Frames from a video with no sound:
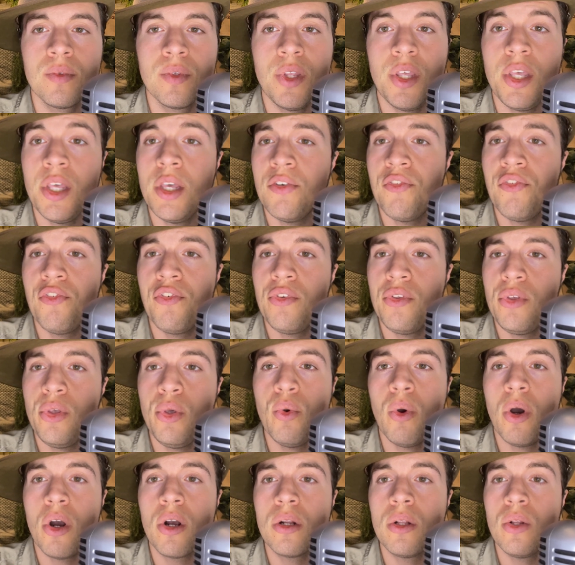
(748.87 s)
If
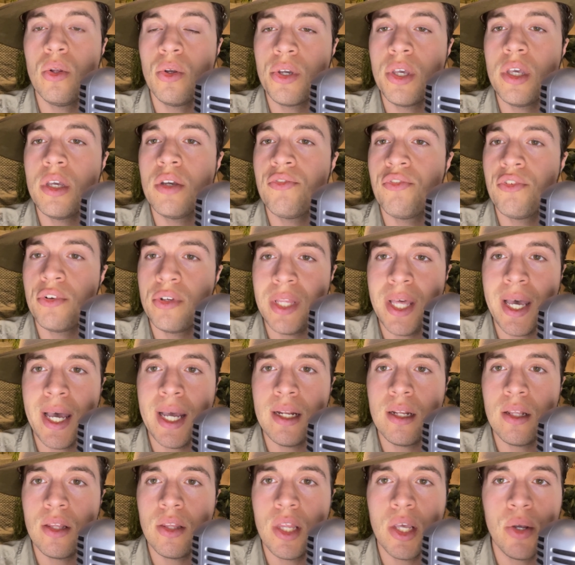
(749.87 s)
you are looking for
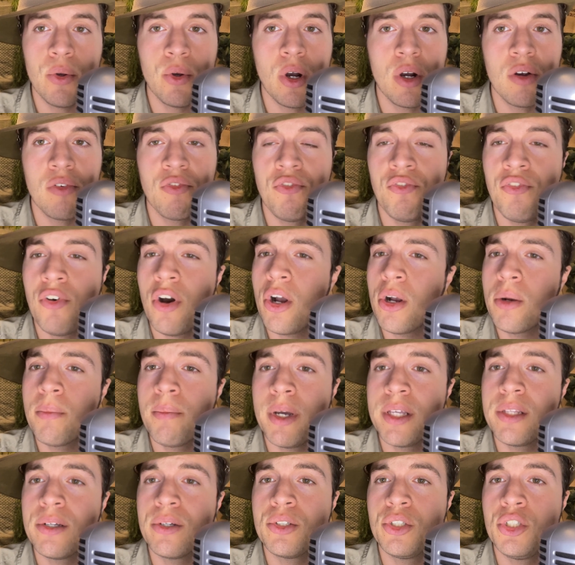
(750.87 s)
that, there are far
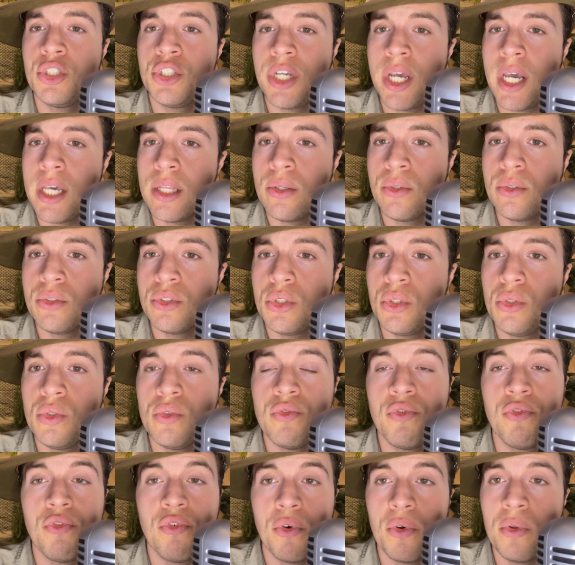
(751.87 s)
better channels to
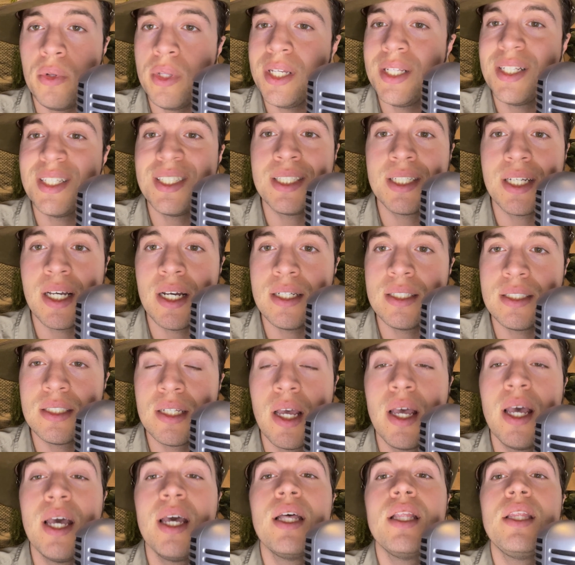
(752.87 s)
fully discuss
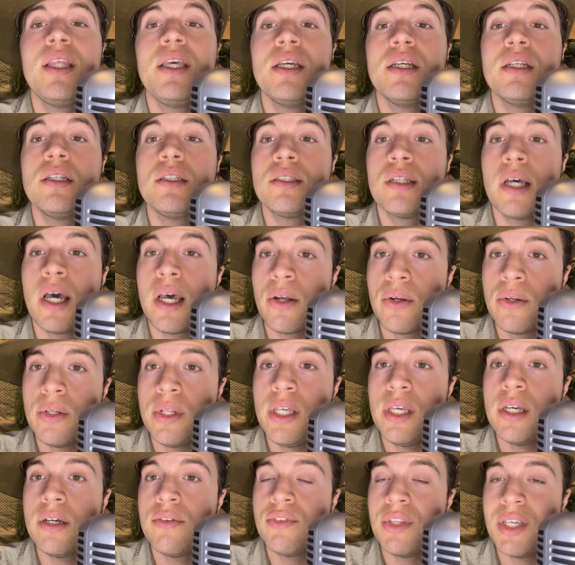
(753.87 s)
the
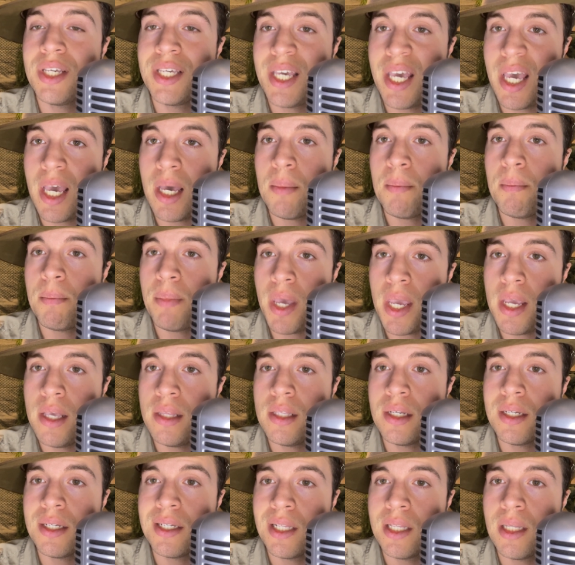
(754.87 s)
entirety of the campaign
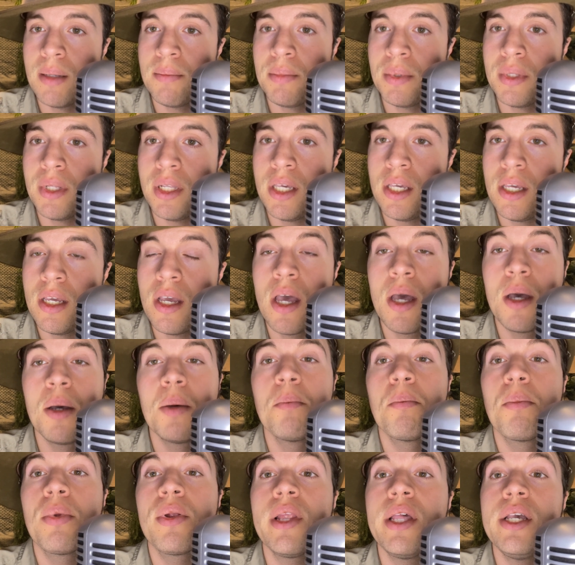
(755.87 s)
at Gallipoli.
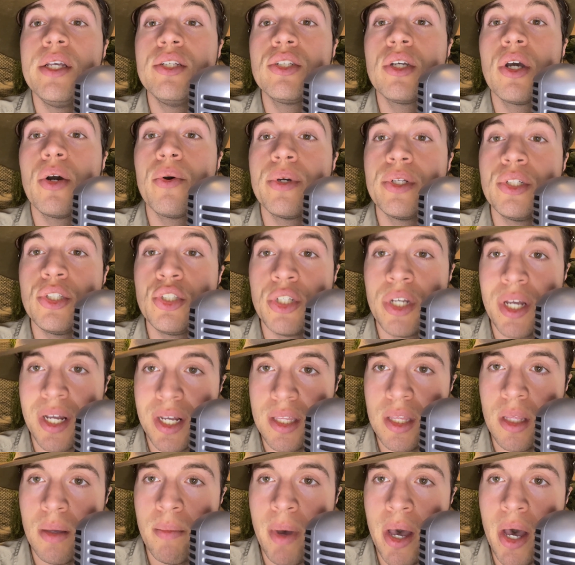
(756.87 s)
Please go and
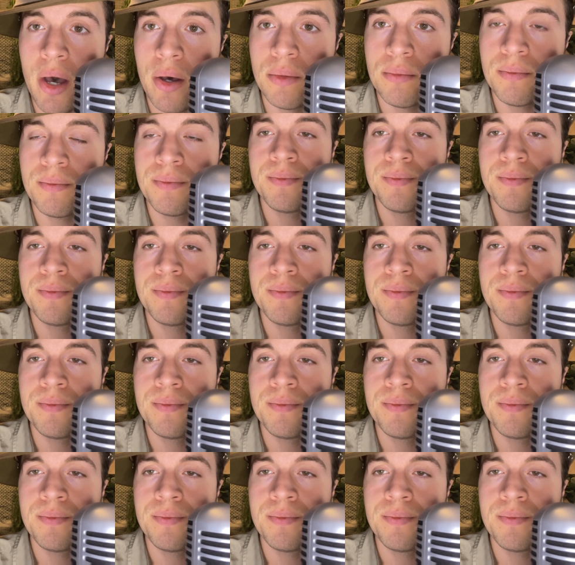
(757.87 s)
check them out.